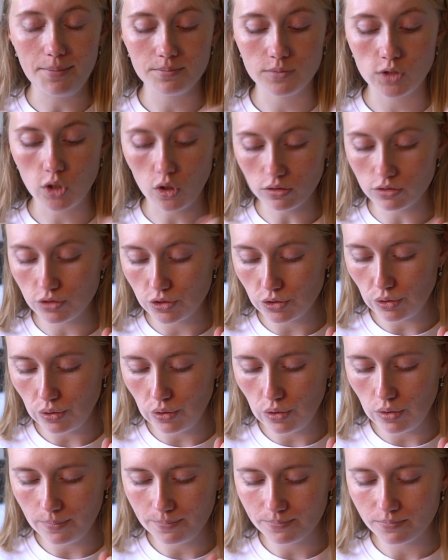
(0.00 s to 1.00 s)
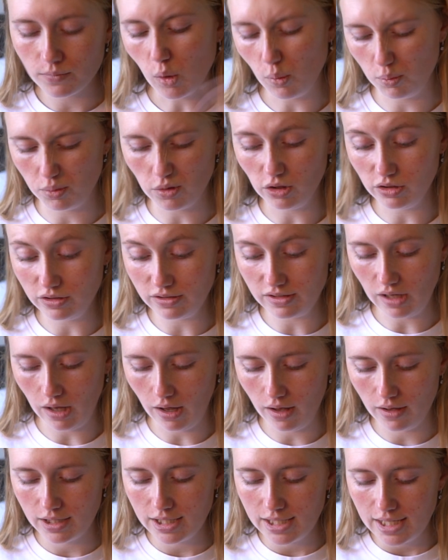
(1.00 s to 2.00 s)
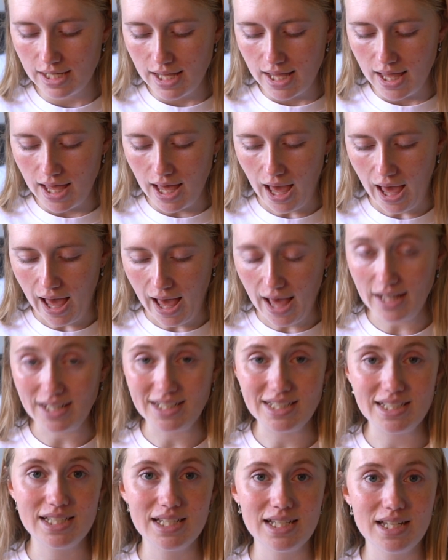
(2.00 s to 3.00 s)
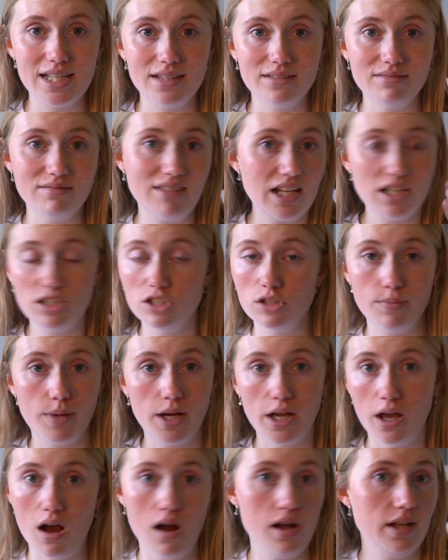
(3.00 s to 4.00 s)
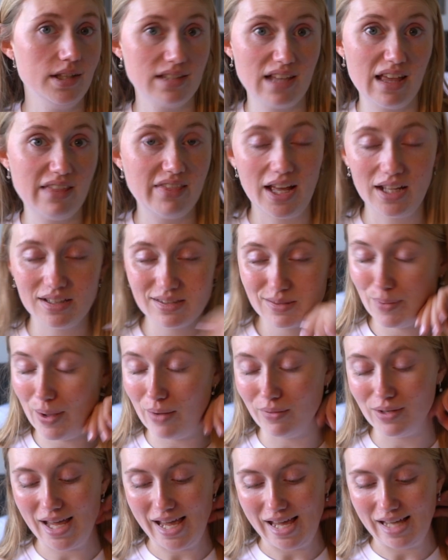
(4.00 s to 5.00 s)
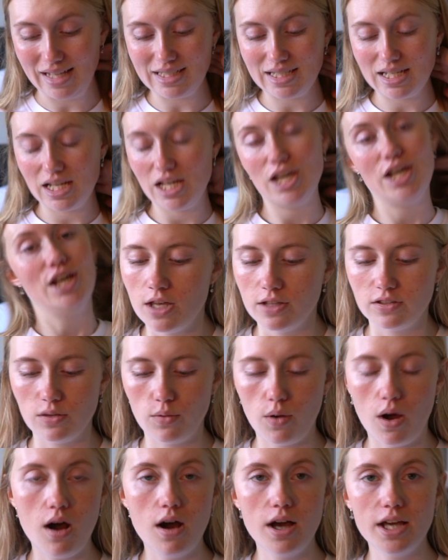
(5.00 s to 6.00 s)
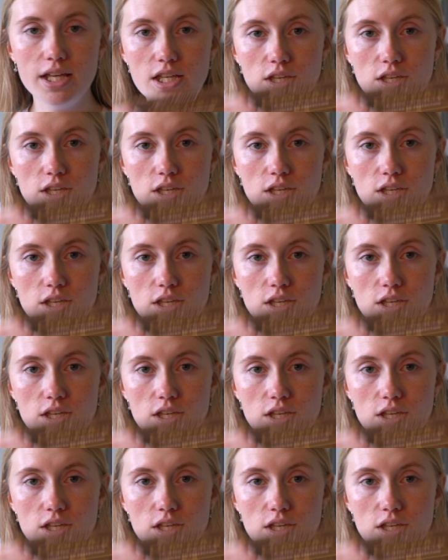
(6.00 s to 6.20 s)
contour or bronzer and then do my eyes, and that's about it. So I